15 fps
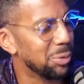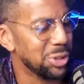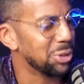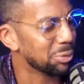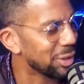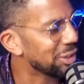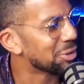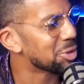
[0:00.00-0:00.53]
Wouldn't
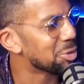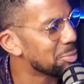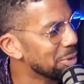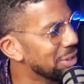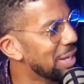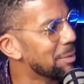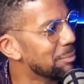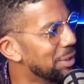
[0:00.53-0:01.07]
you rather
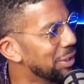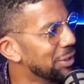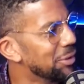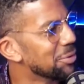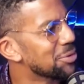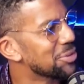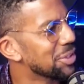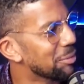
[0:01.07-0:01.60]
spend that money
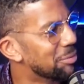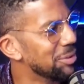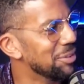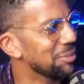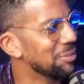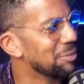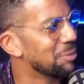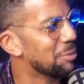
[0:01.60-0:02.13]
on
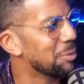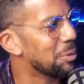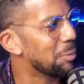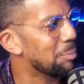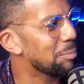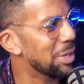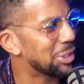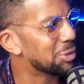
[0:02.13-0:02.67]
something
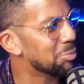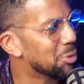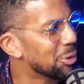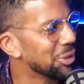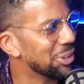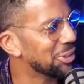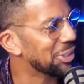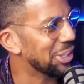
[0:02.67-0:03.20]
much more
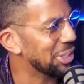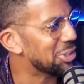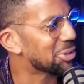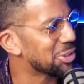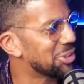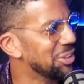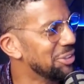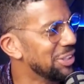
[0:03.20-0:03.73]
inter-
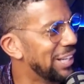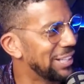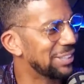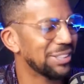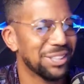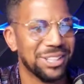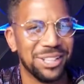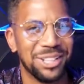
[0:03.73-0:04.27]
interesting,
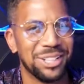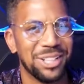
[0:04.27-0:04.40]
like yeah.